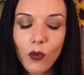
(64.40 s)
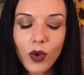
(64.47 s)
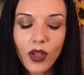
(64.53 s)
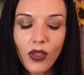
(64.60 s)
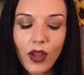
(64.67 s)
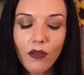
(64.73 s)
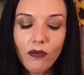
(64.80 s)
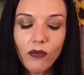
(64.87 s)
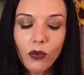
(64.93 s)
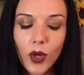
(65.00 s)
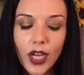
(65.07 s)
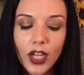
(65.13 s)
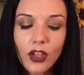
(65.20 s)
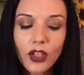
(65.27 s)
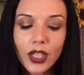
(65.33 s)
with a
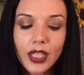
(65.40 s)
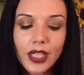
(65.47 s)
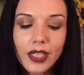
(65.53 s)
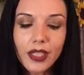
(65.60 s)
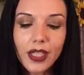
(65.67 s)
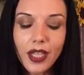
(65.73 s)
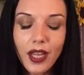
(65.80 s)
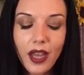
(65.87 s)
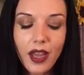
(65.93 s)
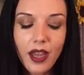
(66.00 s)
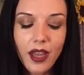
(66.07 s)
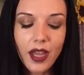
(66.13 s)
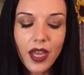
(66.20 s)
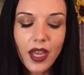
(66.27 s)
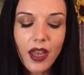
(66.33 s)
fragrance
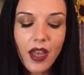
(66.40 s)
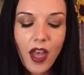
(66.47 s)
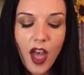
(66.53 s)
today